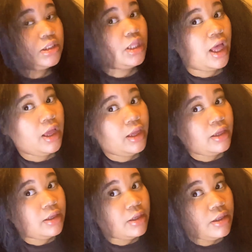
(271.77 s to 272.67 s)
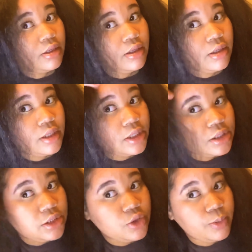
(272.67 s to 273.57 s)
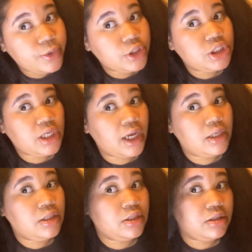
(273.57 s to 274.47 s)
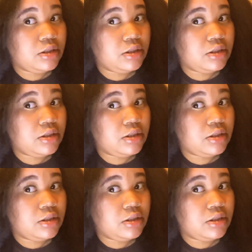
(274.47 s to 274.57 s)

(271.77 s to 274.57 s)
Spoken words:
like. It's super shiny.